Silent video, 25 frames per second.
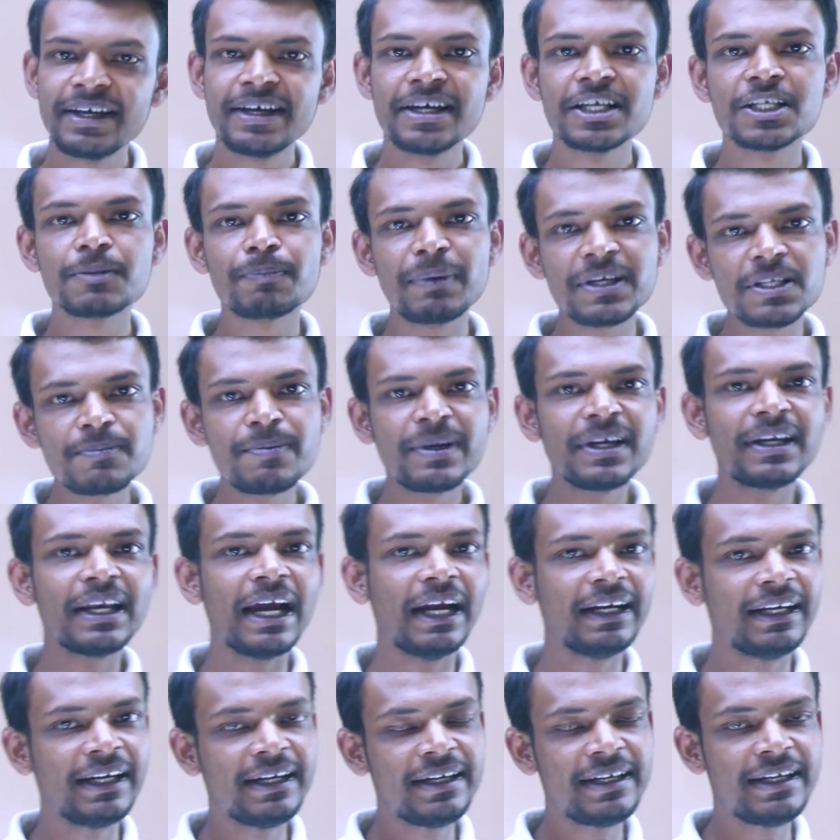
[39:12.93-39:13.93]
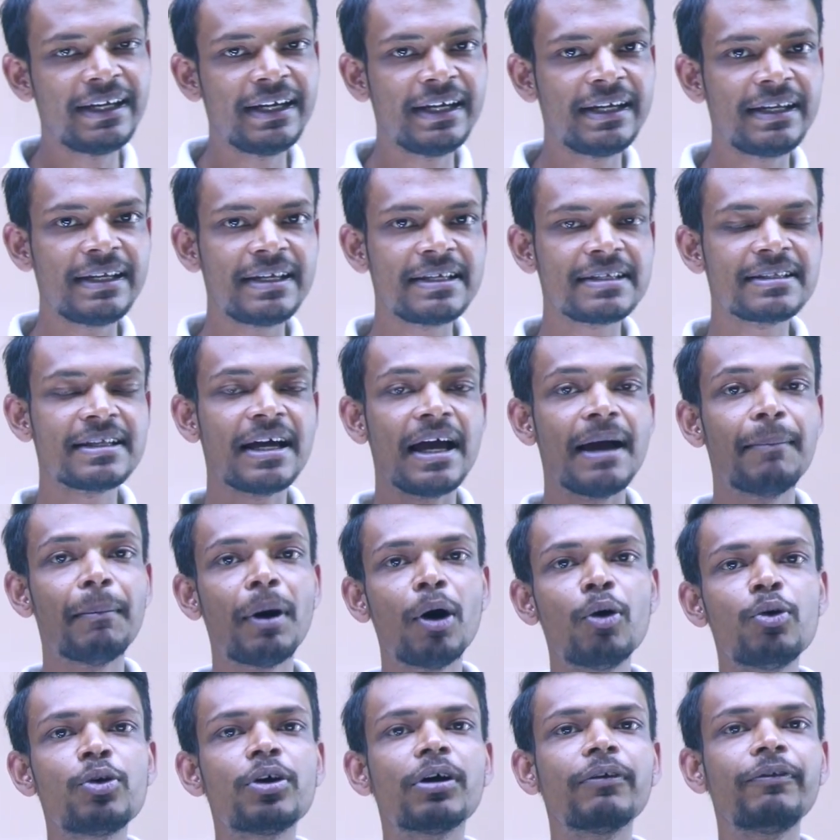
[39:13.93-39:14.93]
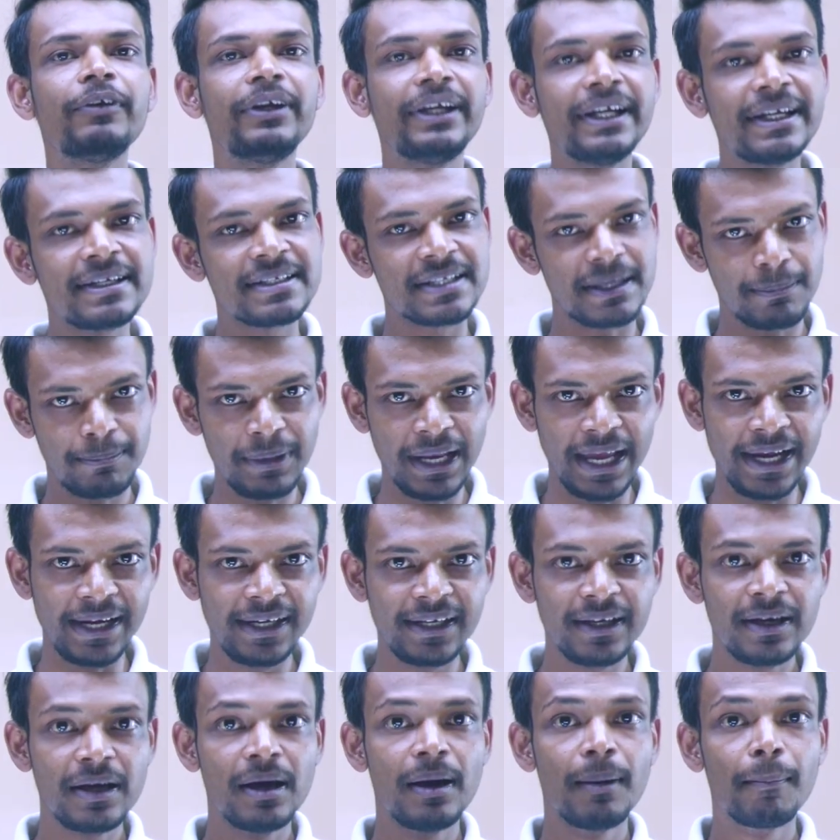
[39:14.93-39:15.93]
Specific latent heat is the amount of heat supplied